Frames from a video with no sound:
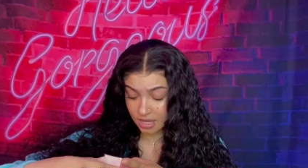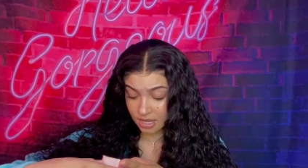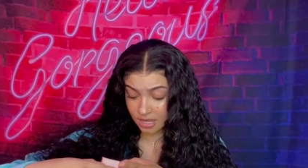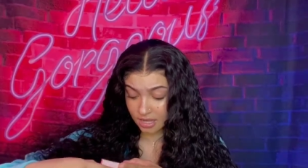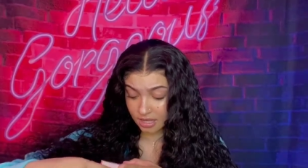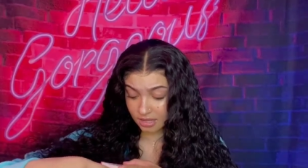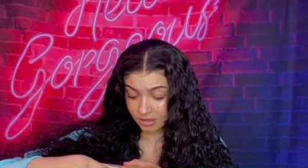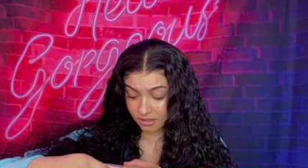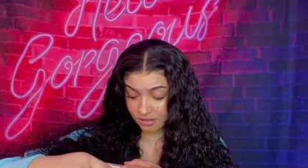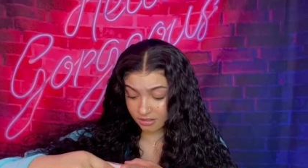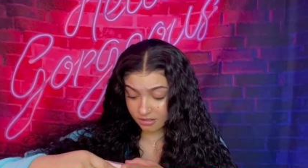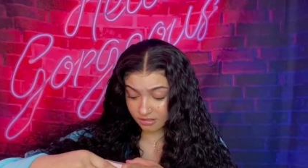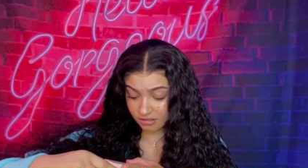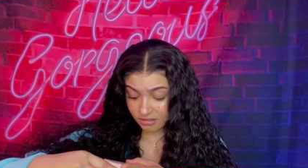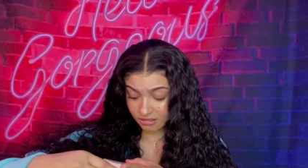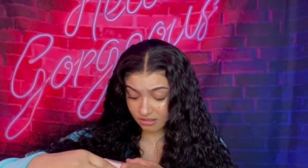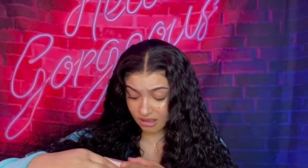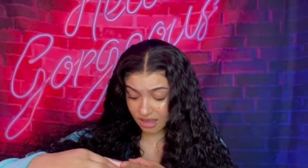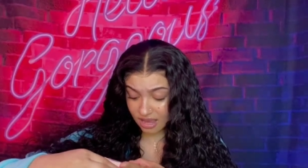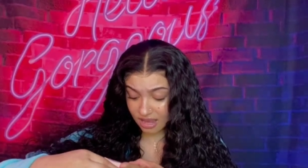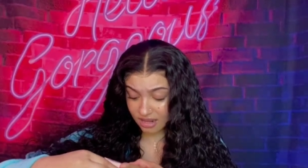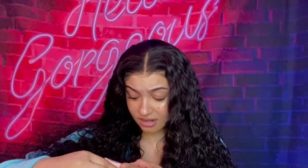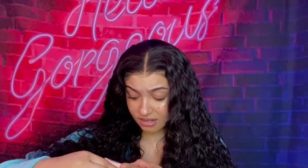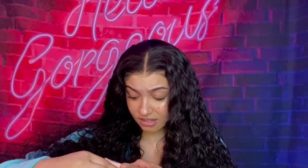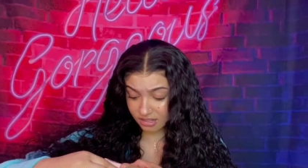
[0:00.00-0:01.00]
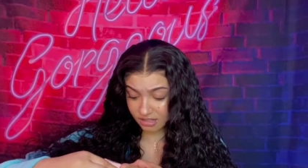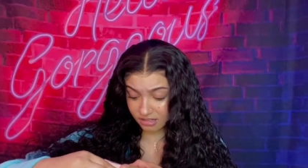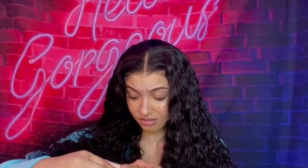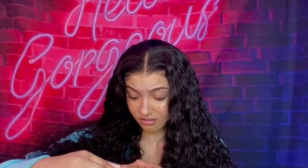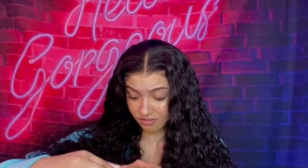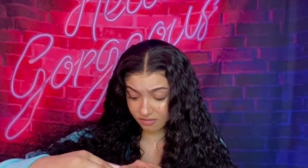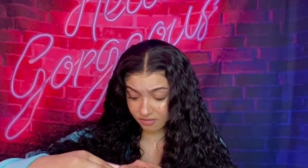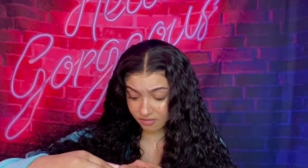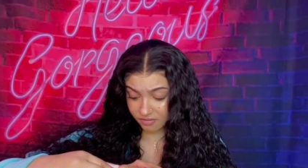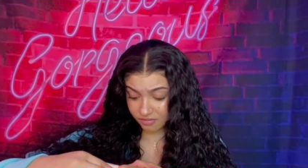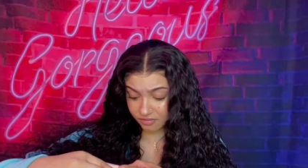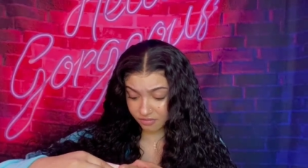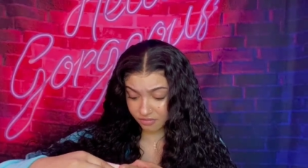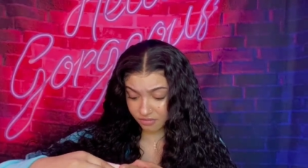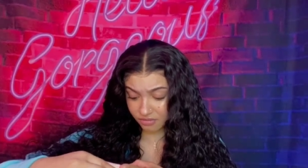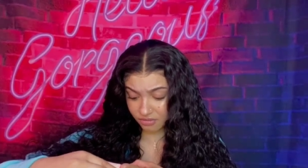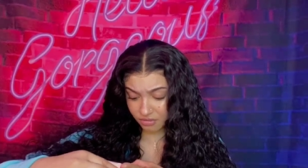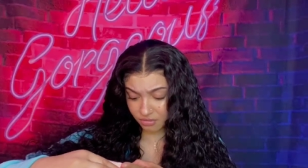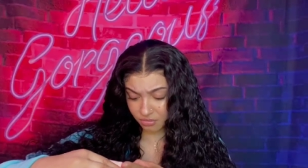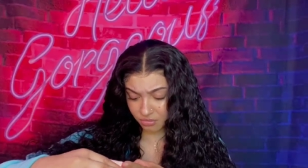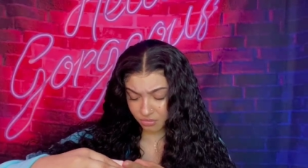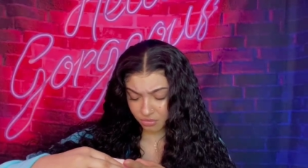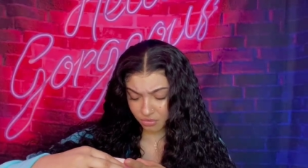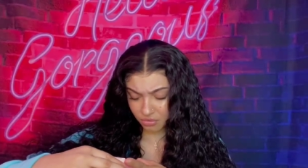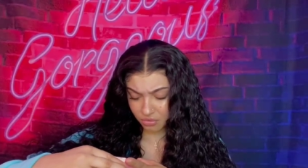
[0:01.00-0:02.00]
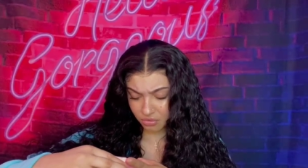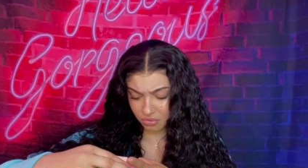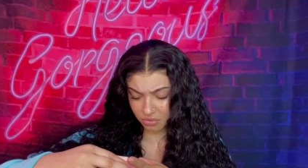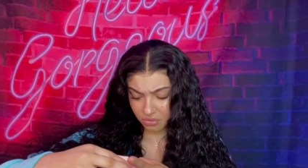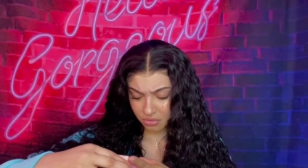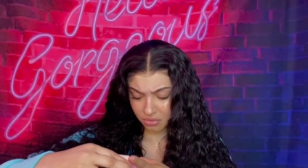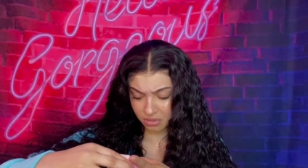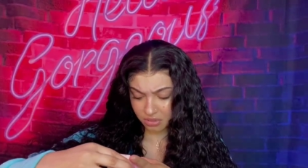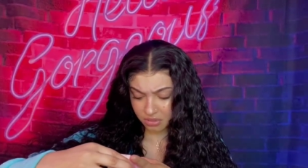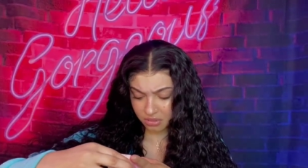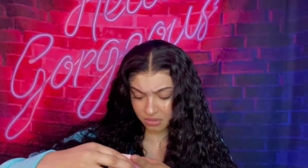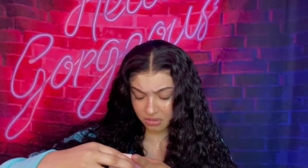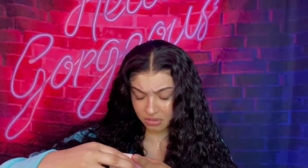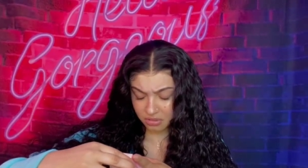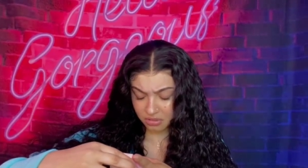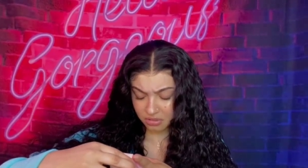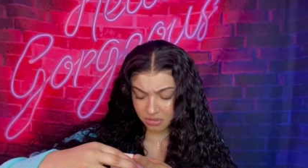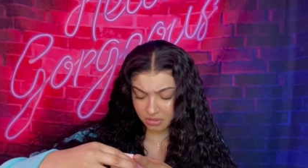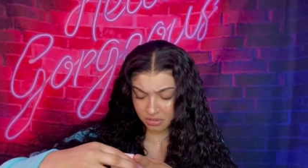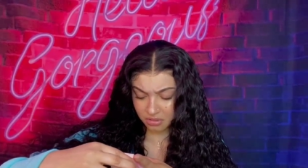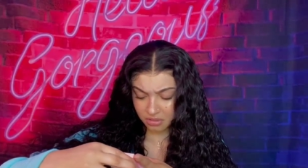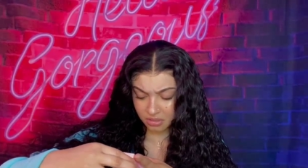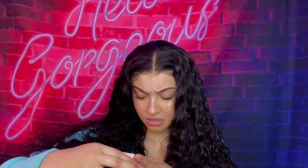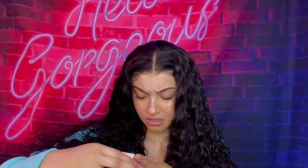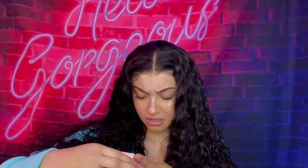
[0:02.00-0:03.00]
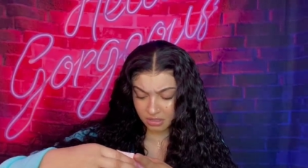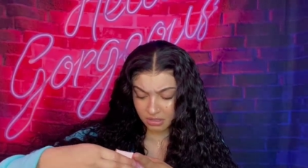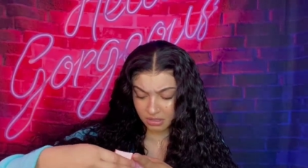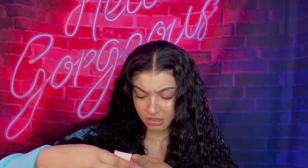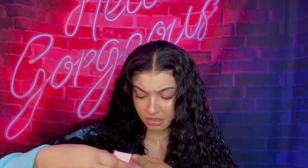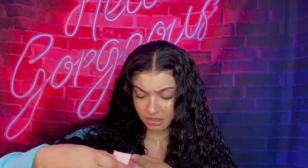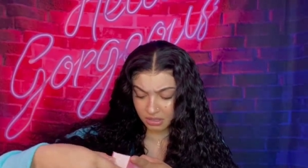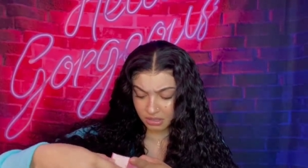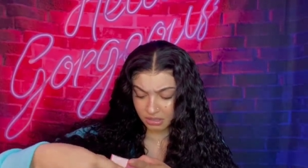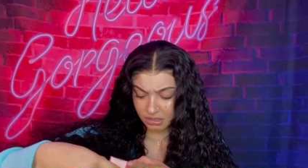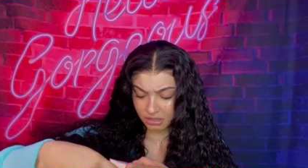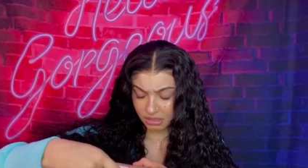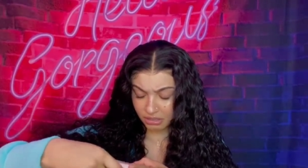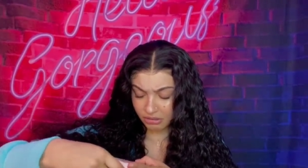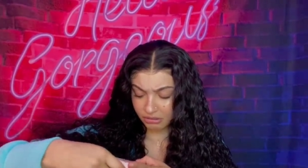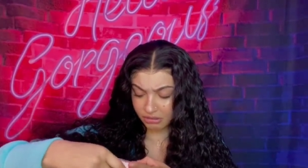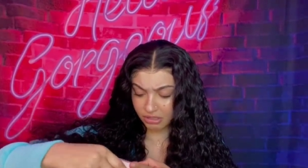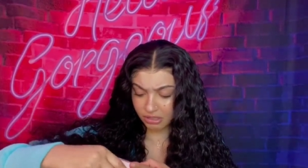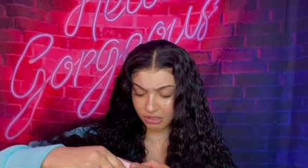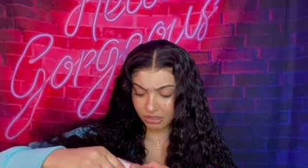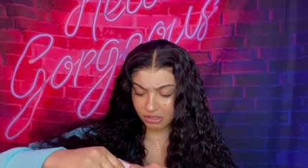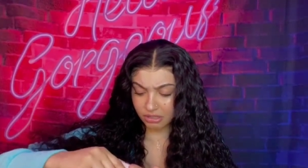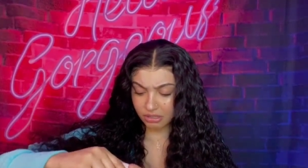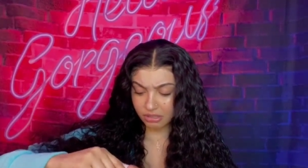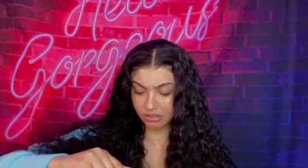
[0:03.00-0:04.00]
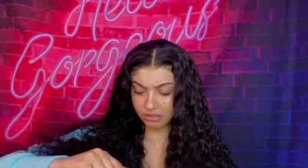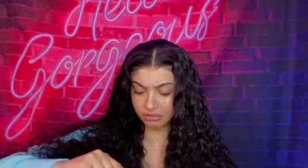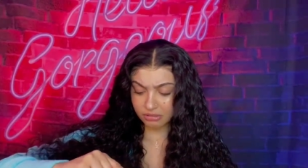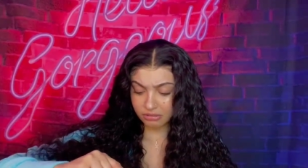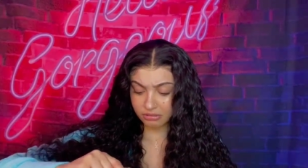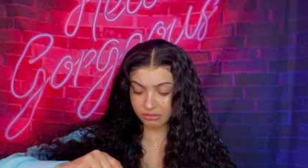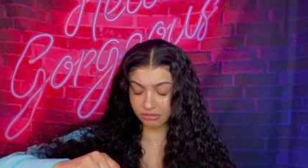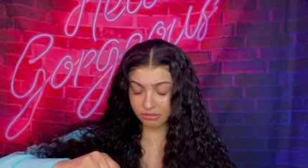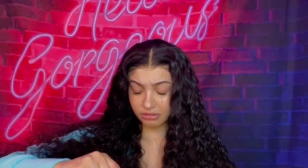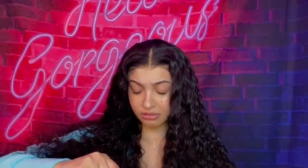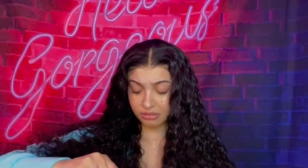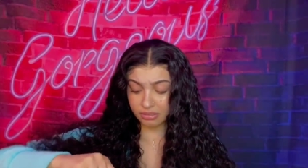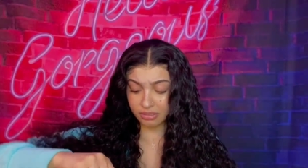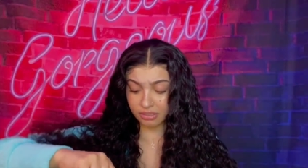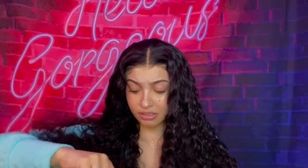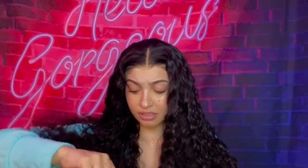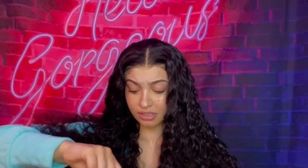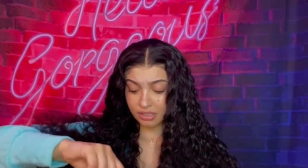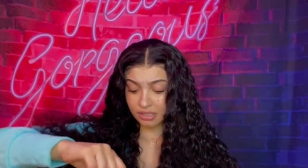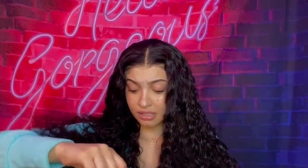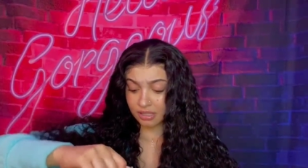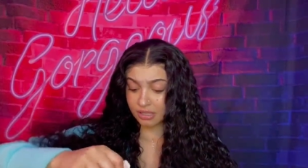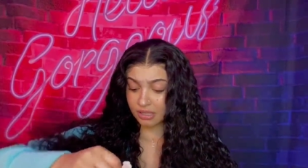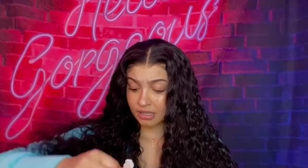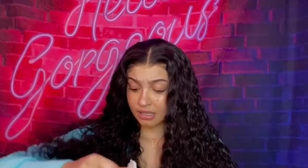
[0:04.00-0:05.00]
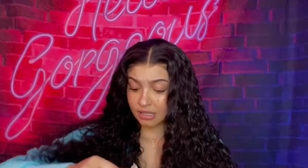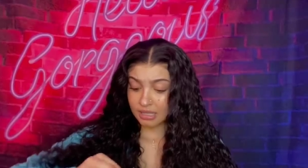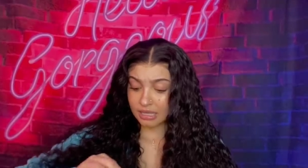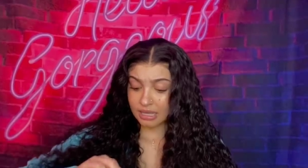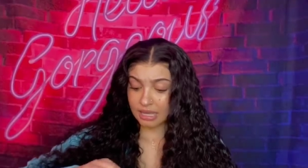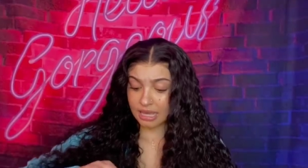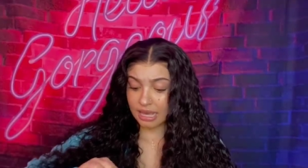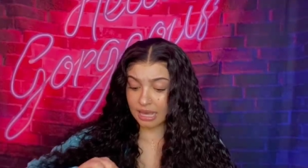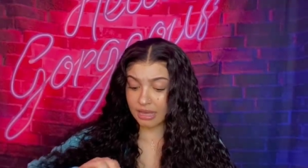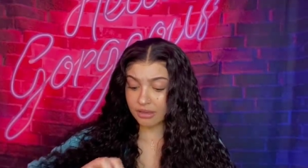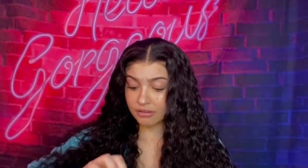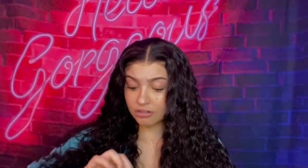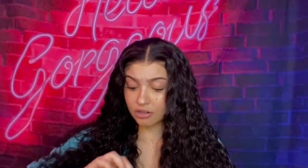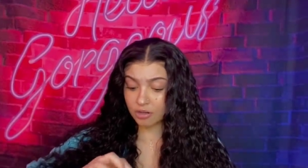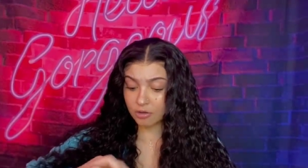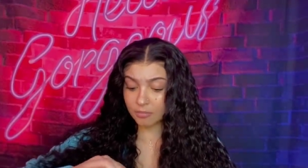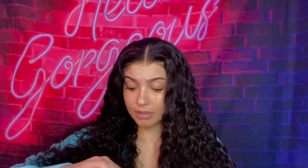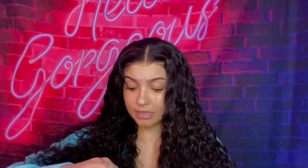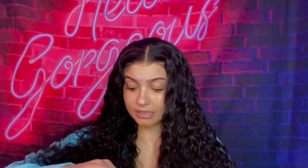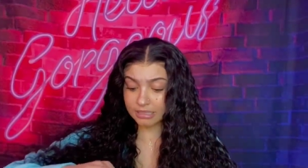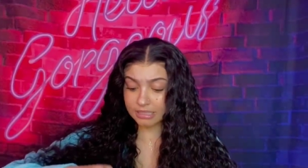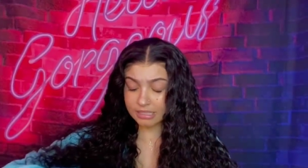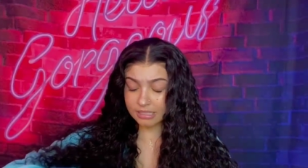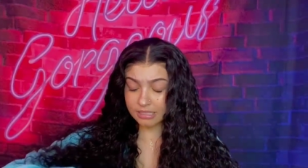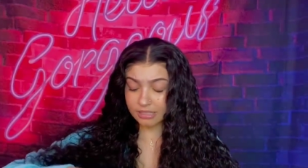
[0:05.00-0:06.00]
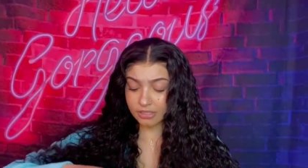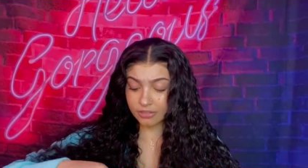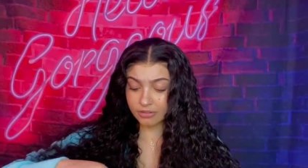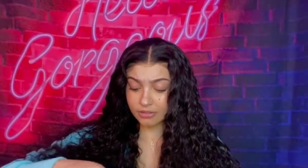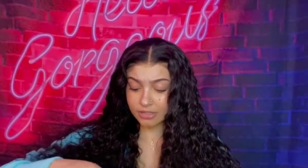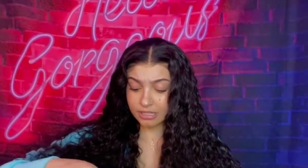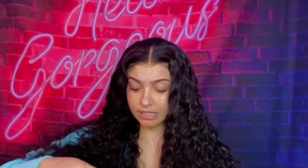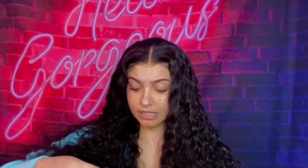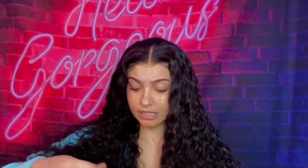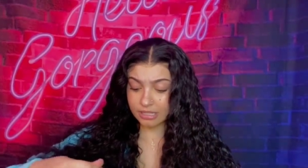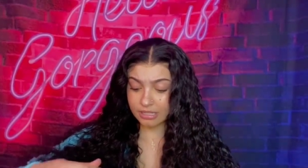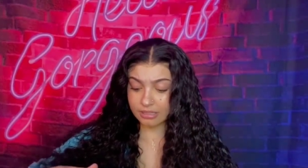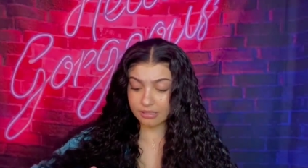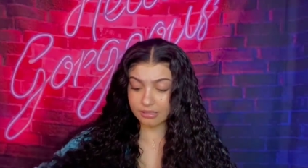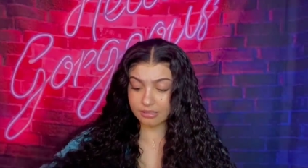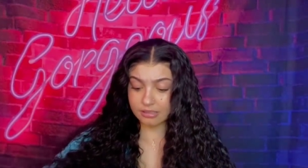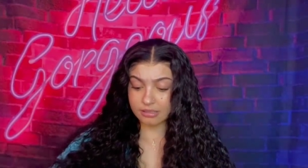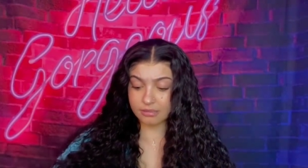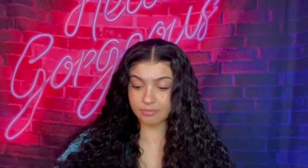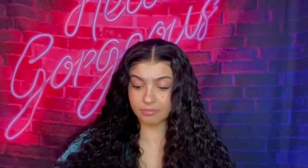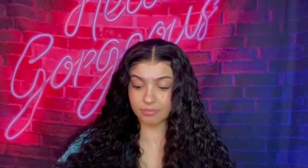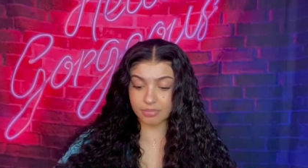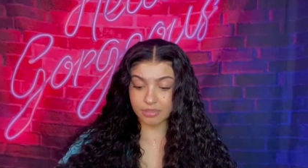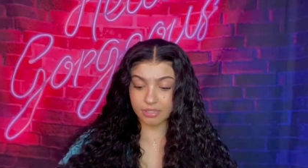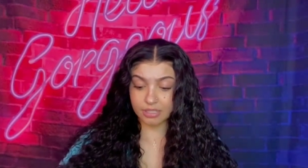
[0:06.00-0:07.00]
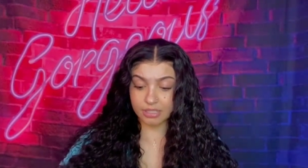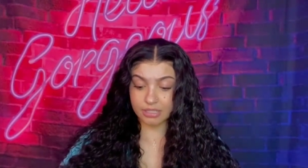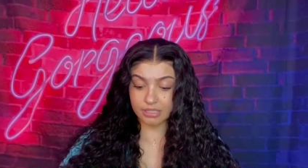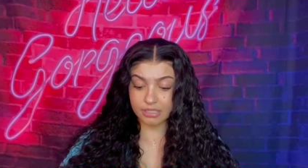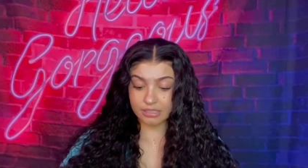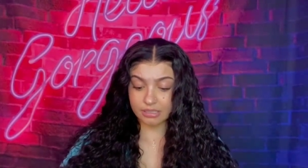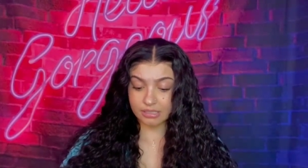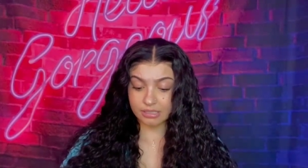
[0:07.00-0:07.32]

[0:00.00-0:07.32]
there's a lot of ooh alcohol i don't know about these ingredients but